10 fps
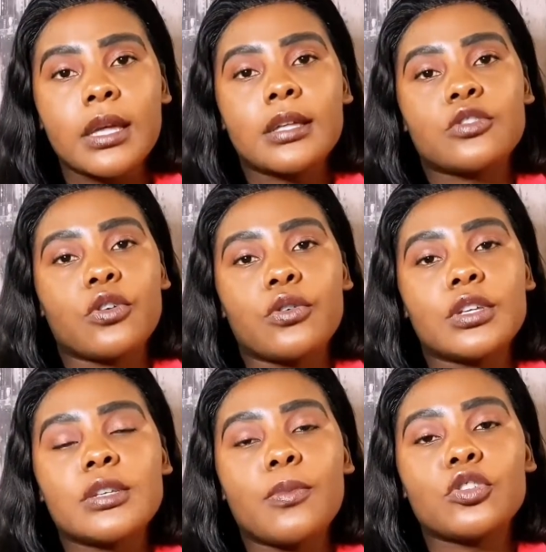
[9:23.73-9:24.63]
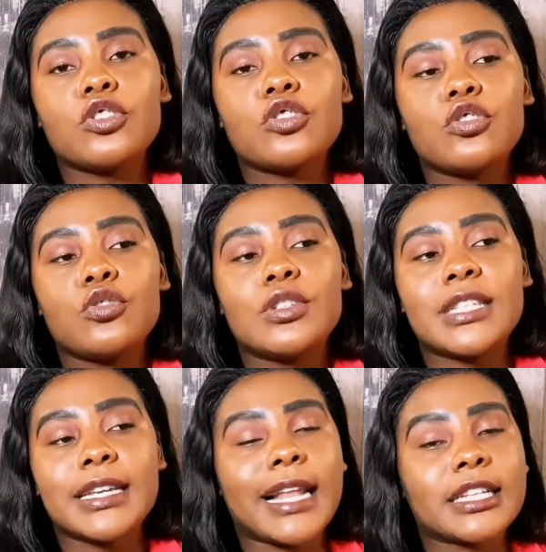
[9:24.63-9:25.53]
So it's important to
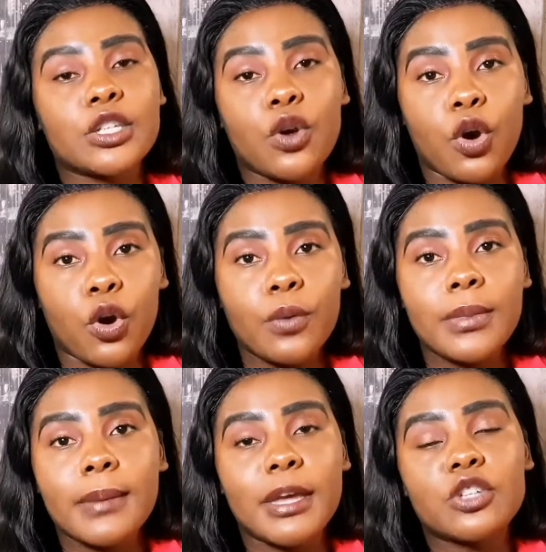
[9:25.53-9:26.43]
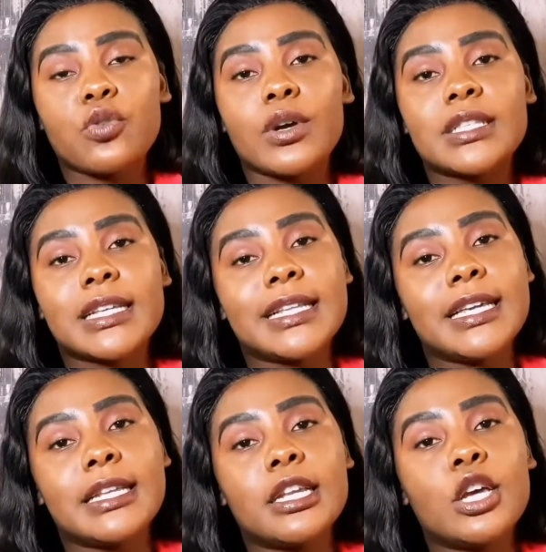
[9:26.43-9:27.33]
declutter your home, make sure it's
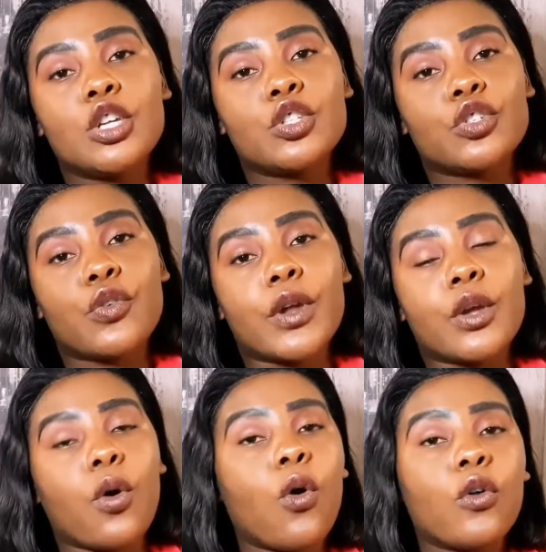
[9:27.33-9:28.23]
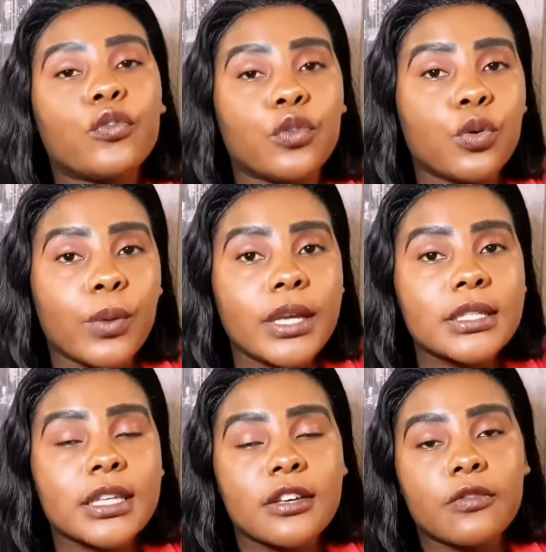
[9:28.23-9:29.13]
clean during all
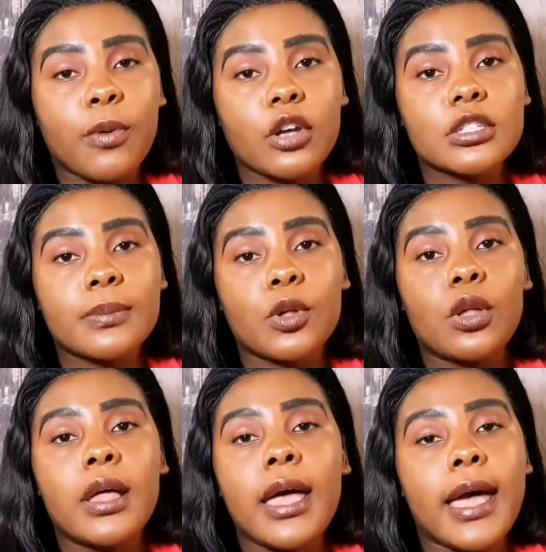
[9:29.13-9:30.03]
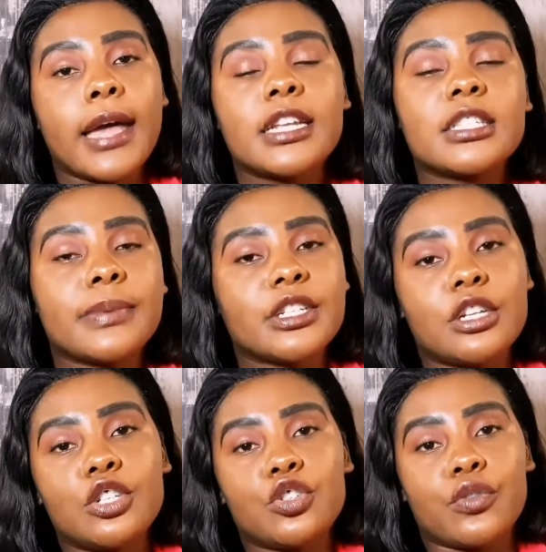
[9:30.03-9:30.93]
viewings if possible, and
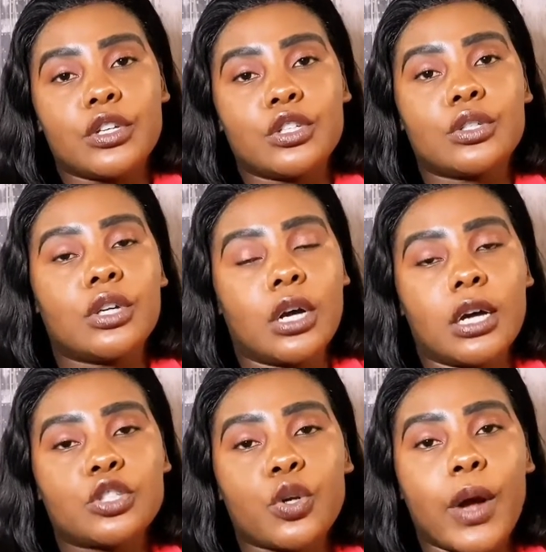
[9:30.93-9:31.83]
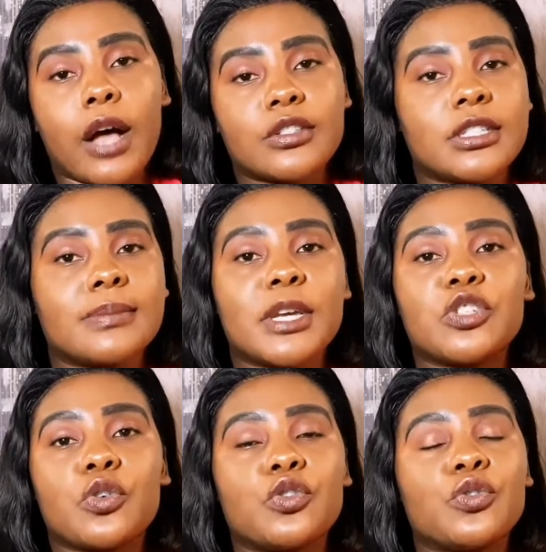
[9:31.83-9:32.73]
especially during show houses, make
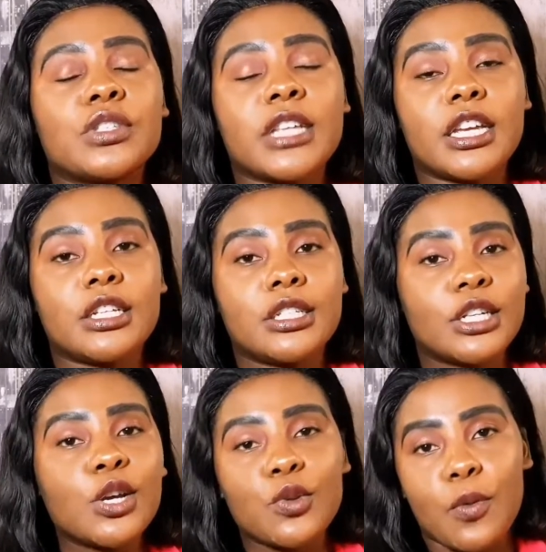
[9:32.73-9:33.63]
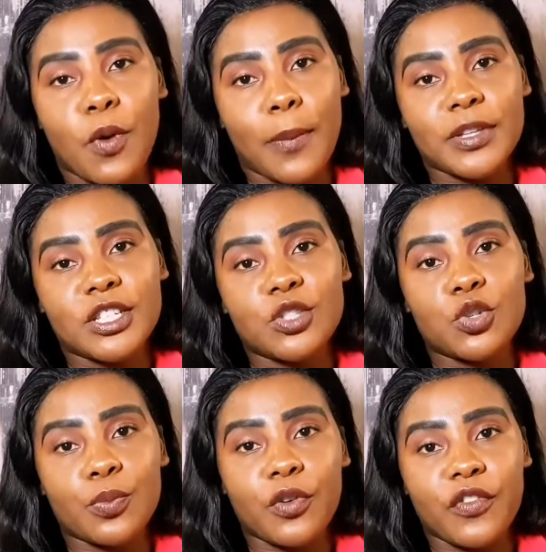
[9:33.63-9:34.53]
sure you stage your property
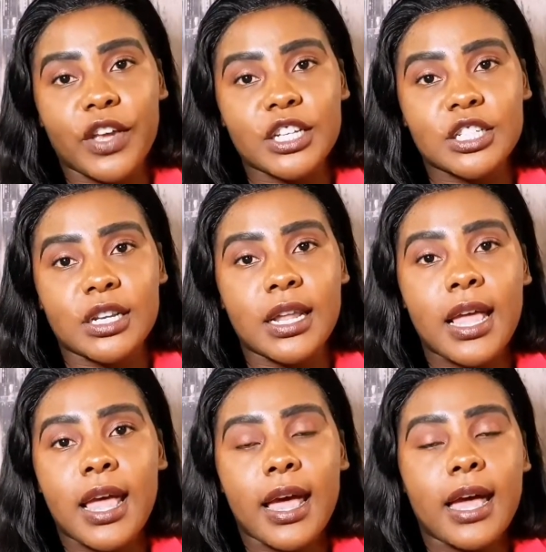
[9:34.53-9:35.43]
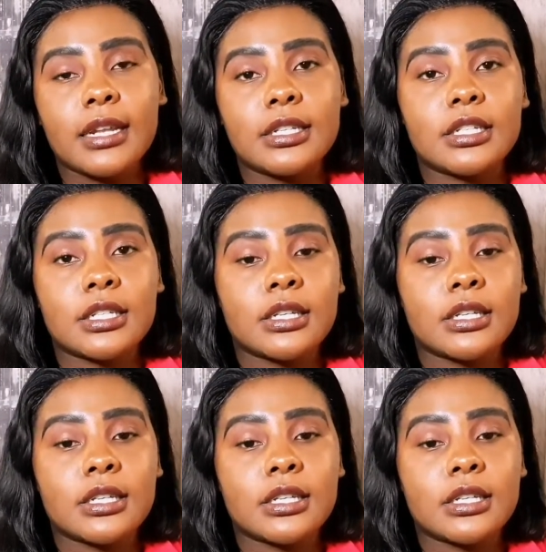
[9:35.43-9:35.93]
to perfection. And